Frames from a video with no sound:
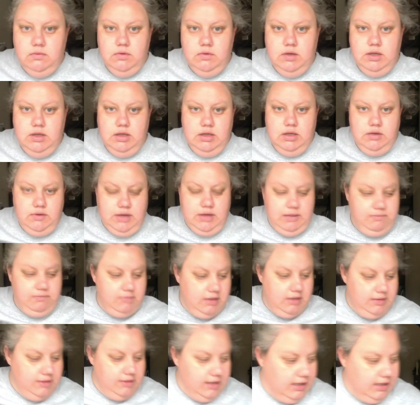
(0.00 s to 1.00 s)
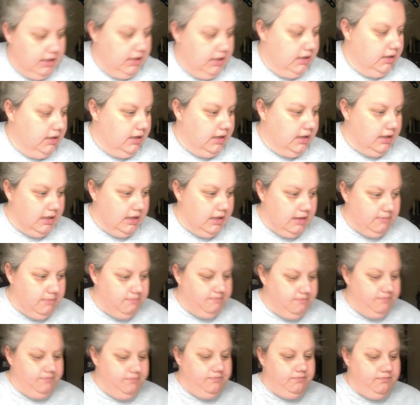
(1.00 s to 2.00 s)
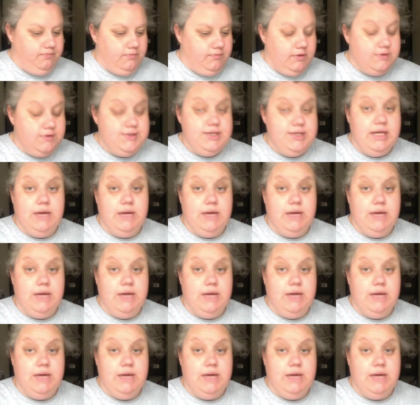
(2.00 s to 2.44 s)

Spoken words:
Okay, and then, so